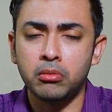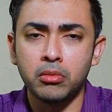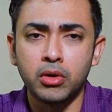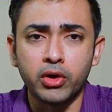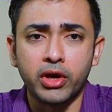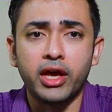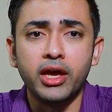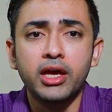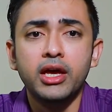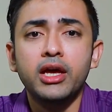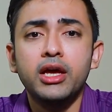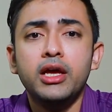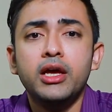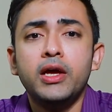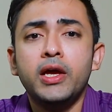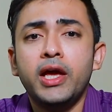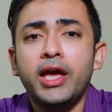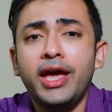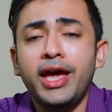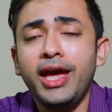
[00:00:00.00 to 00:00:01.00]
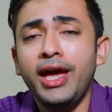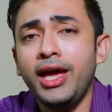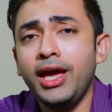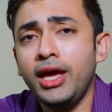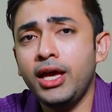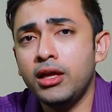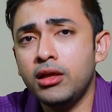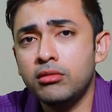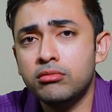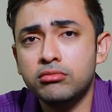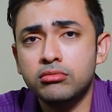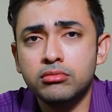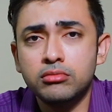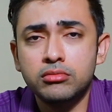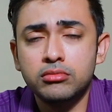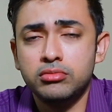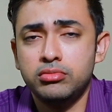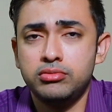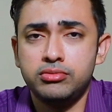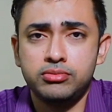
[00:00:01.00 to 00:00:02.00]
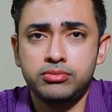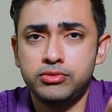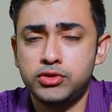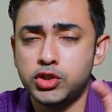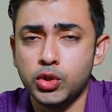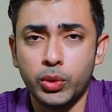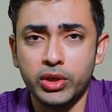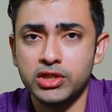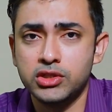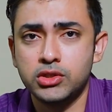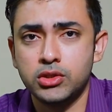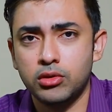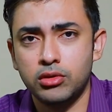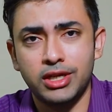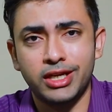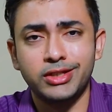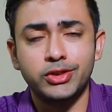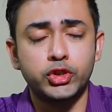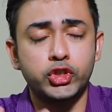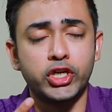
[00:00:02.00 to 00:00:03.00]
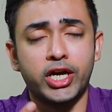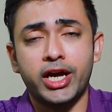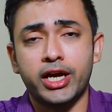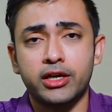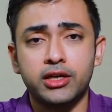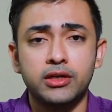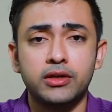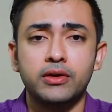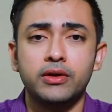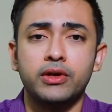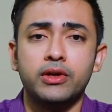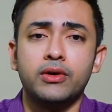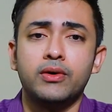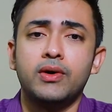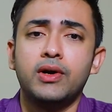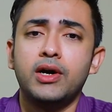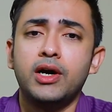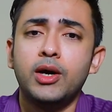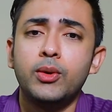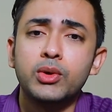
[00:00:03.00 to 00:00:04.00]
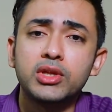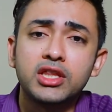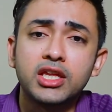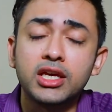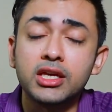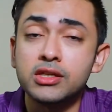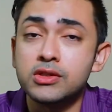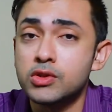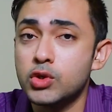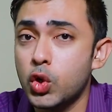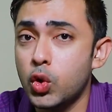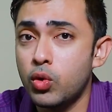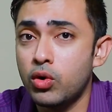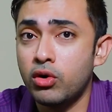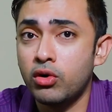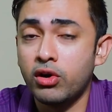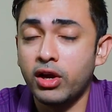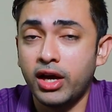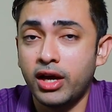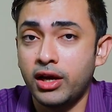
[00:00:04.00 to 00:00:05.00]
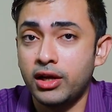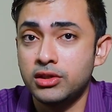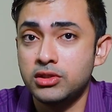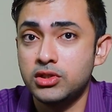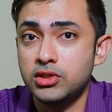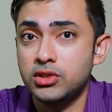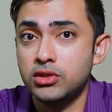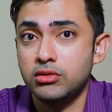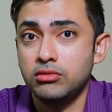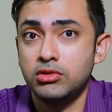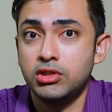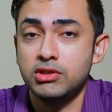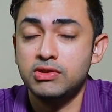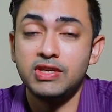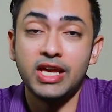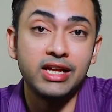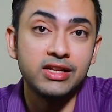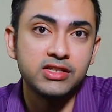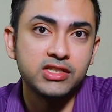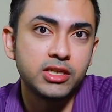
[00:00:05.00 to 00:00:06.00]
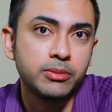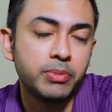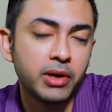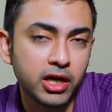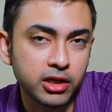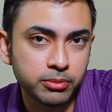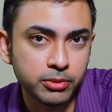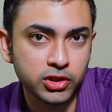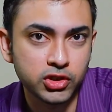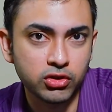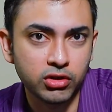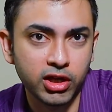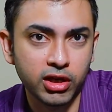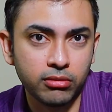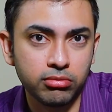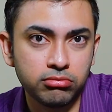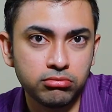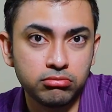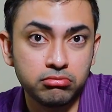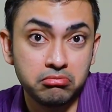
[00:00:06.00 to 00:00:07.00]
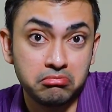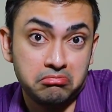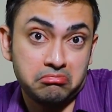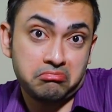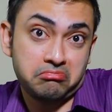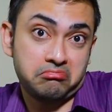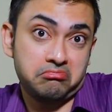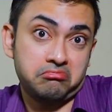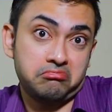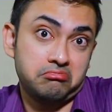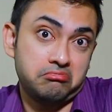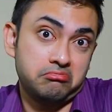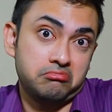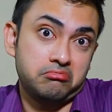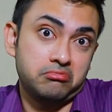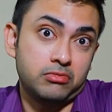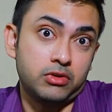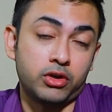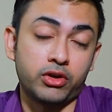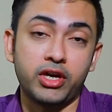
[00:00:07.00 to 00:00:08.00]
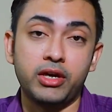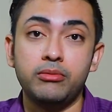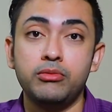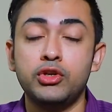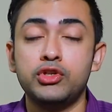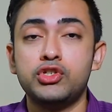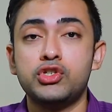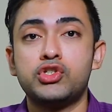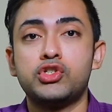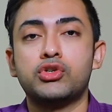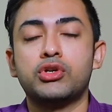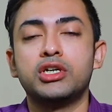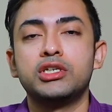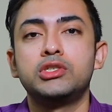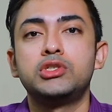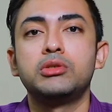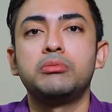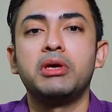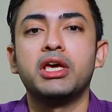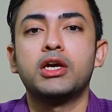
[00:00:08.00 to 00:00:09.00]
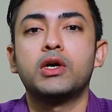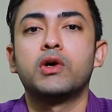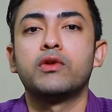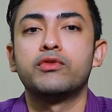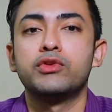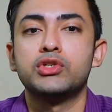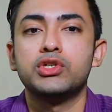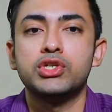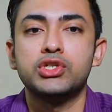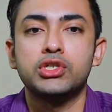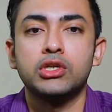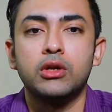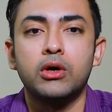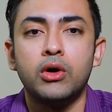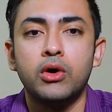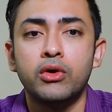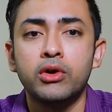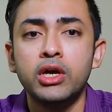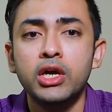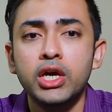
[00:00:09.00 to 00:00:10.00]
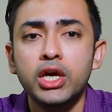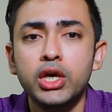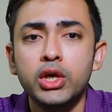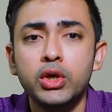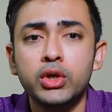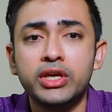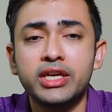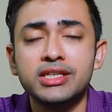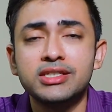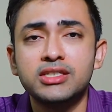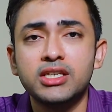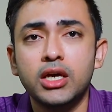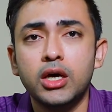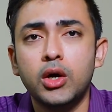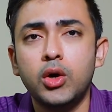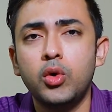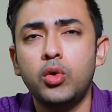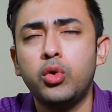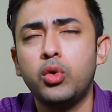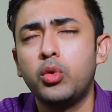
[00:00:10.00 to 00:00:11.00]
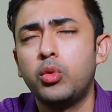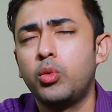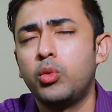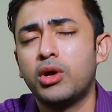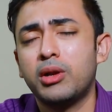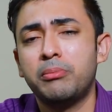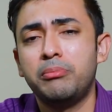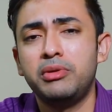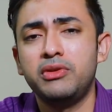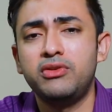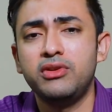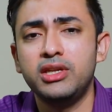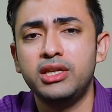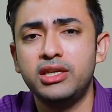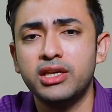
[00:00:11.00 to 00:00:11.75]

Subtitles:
okay, hey, so-and-so, like Jack, how are things over at the sales department today? Okay, you're just trying to make conversation. Or you can say, oh, what a busy